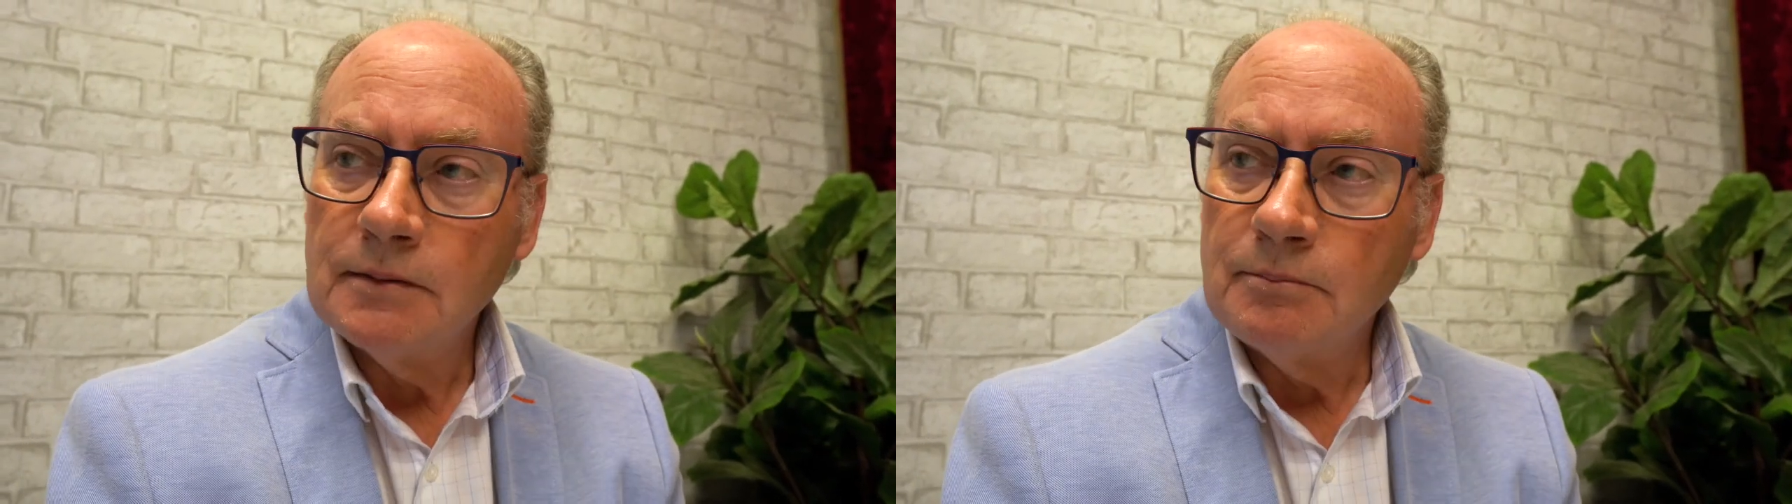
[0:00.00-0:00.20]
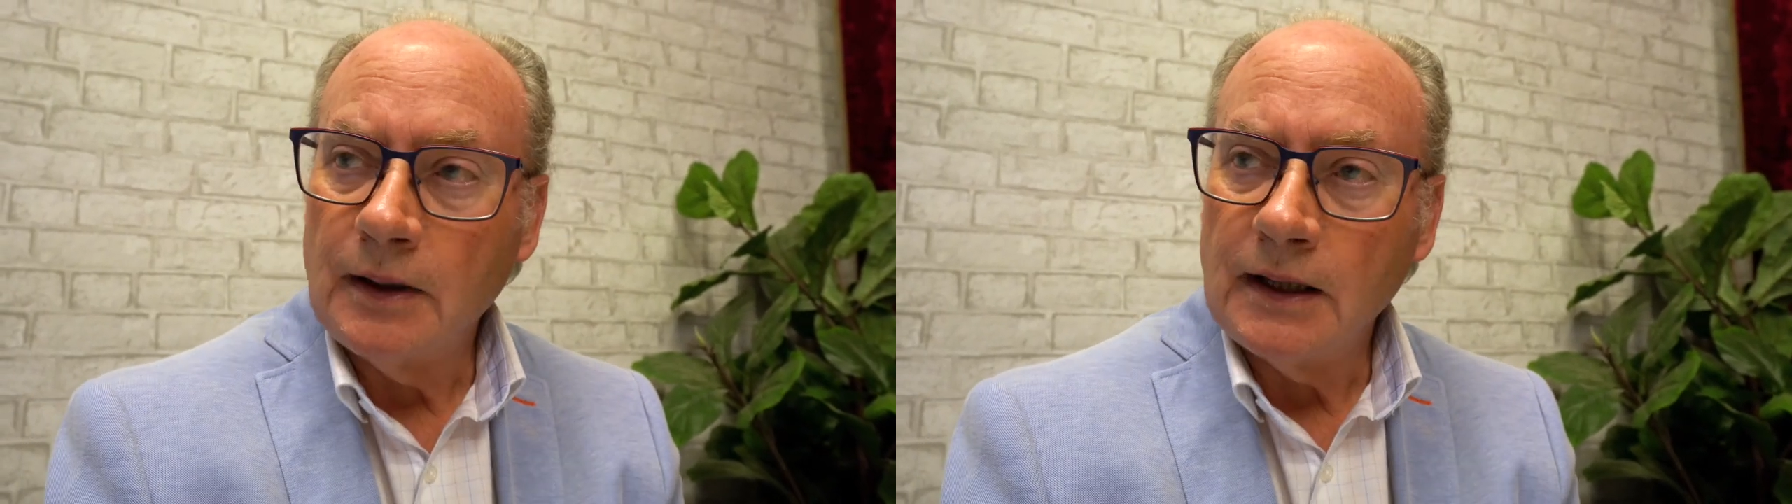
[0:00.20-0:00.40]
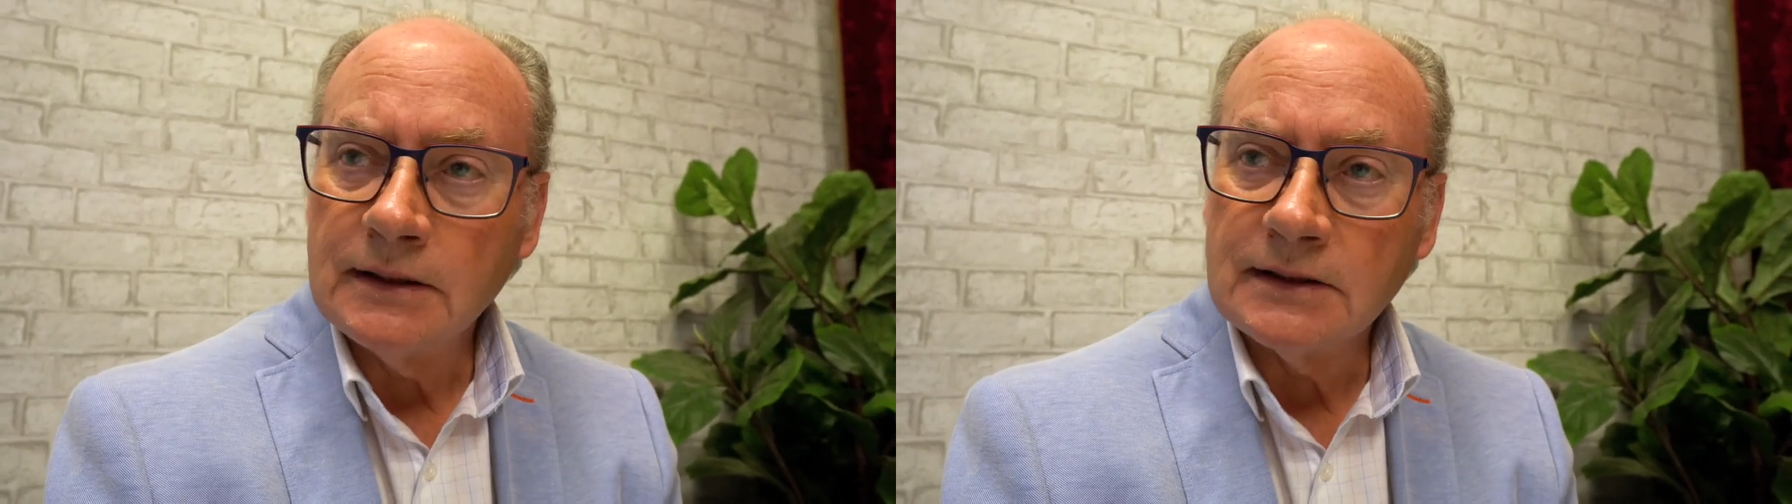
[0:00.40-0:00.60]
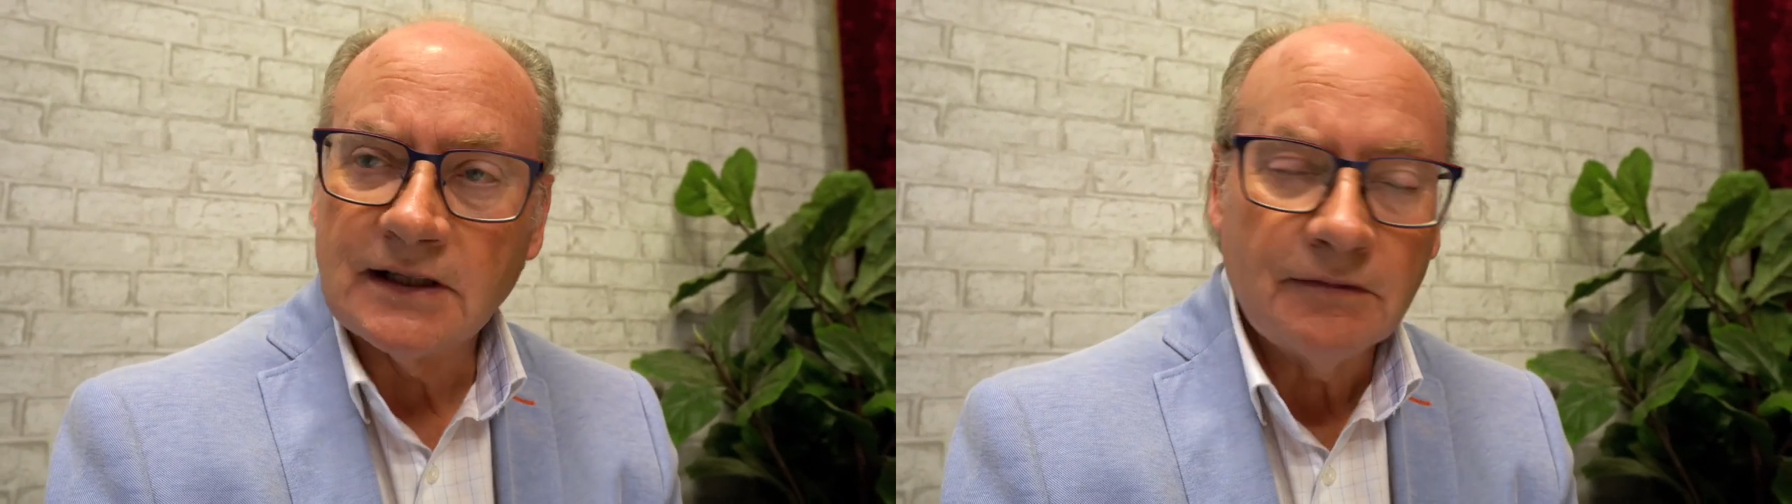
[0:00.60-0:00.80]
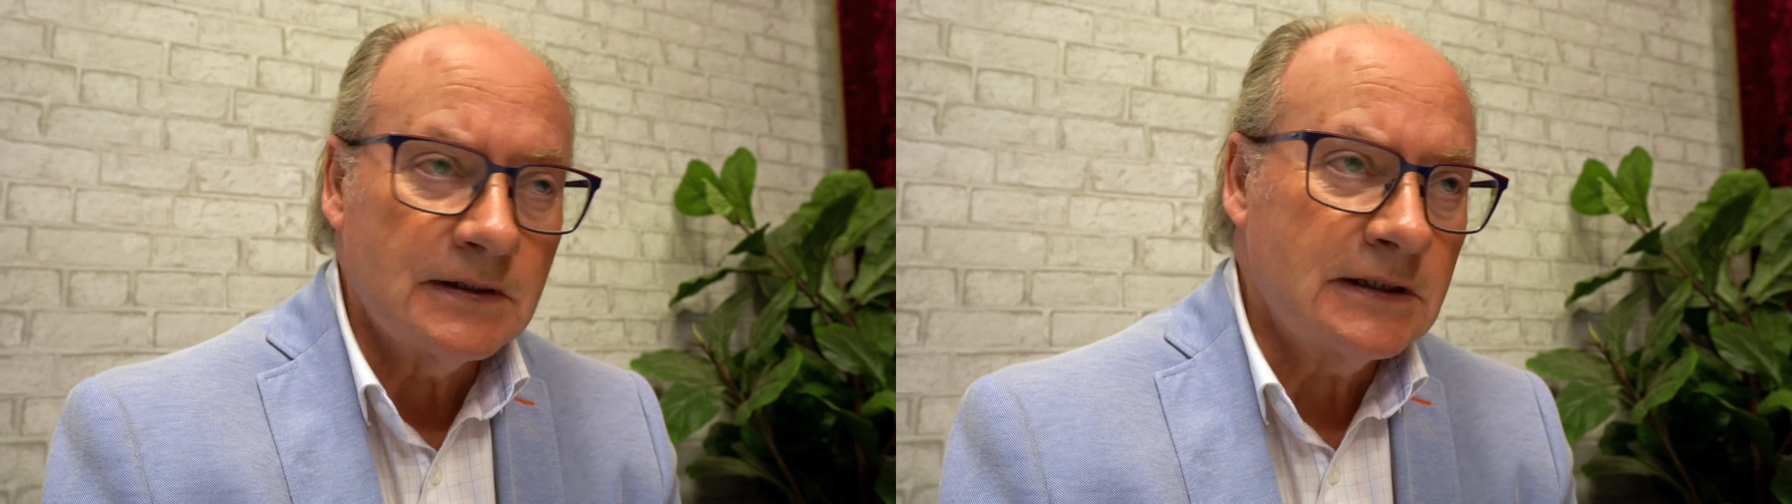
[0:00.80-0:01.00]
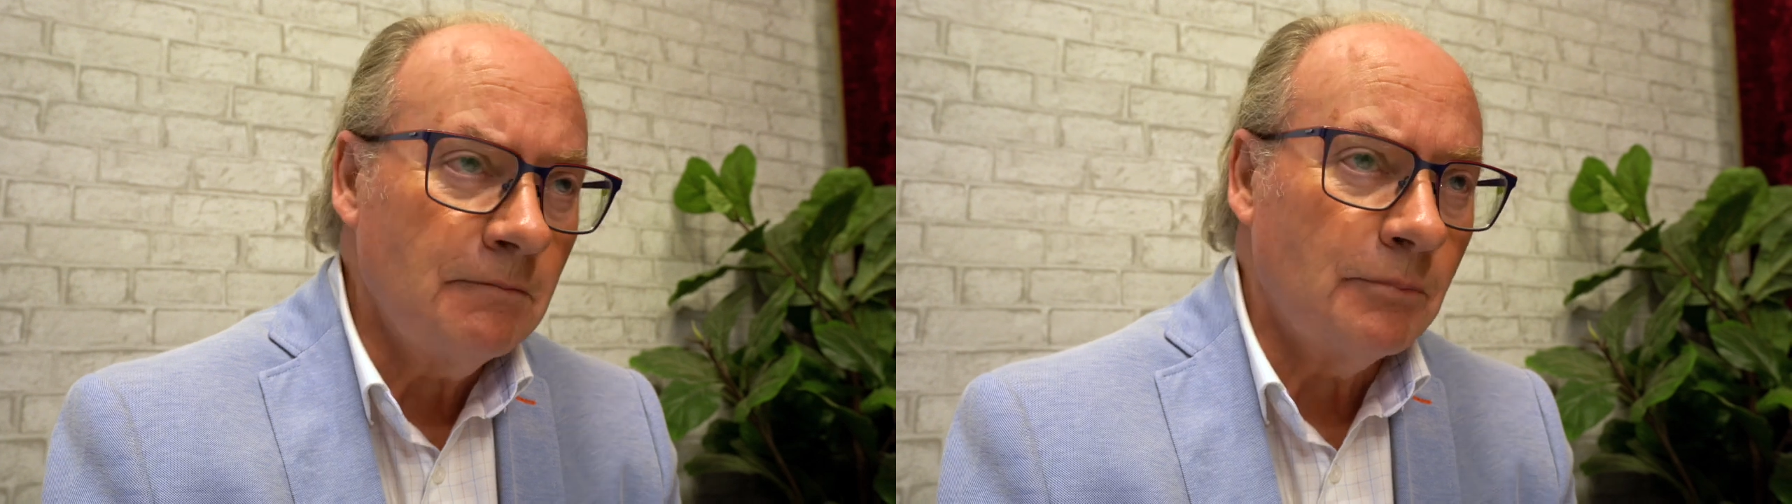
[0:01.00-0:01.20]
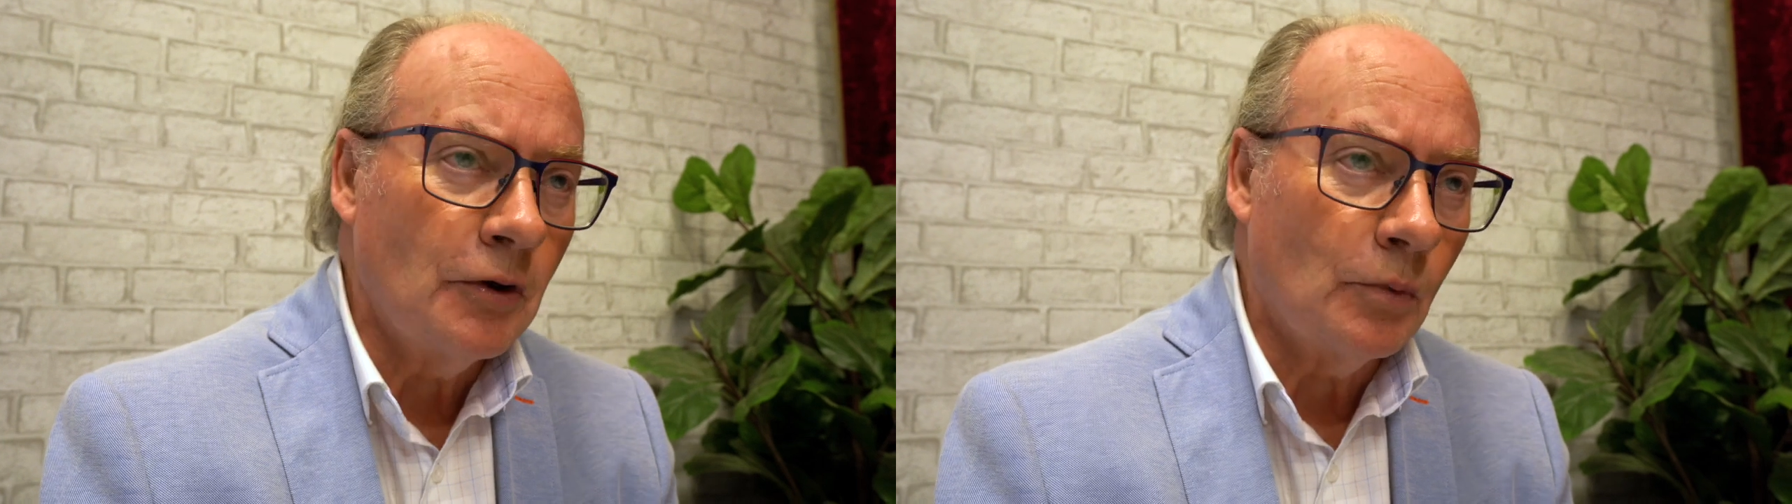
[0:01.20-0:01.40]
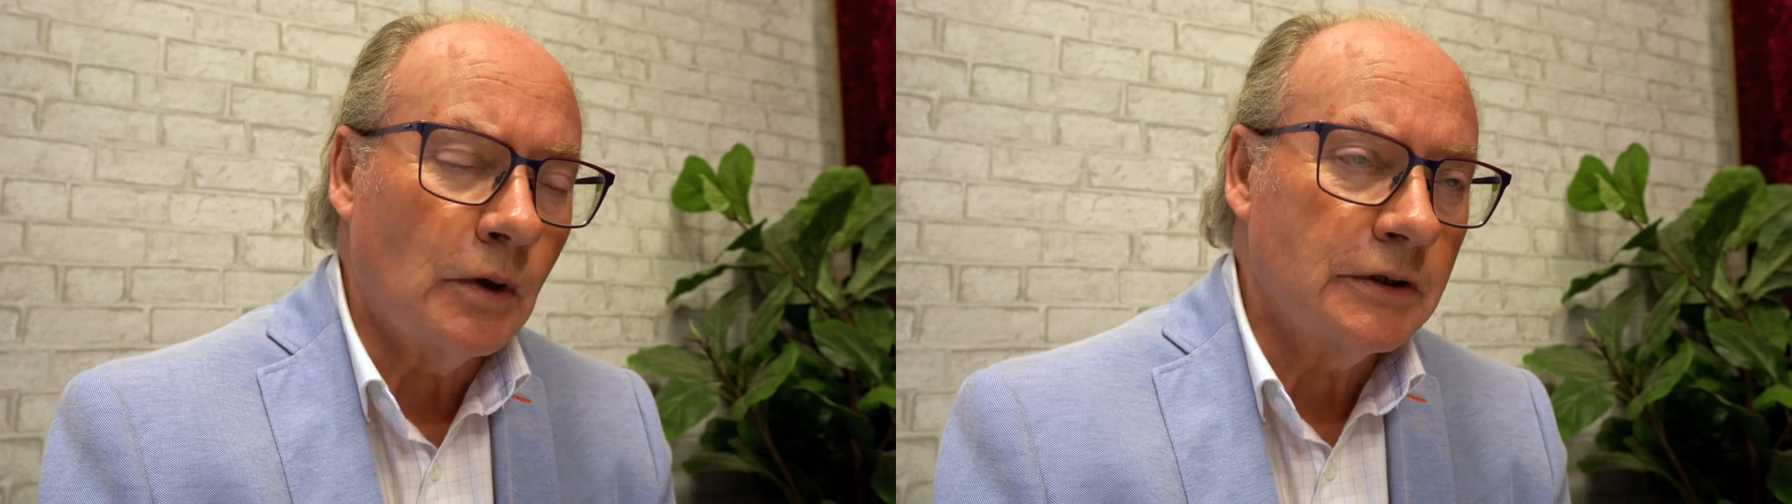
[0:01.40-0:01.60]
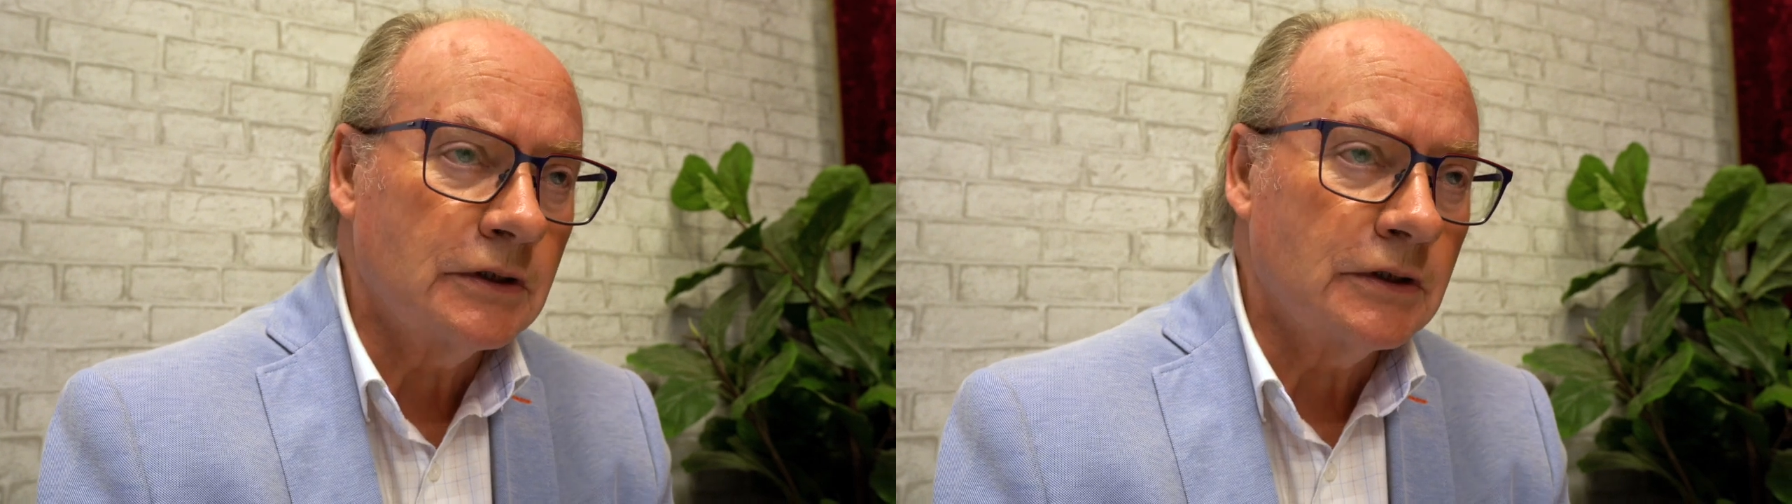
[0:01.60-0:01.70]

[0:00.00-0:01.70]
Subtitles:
But I think 7.1.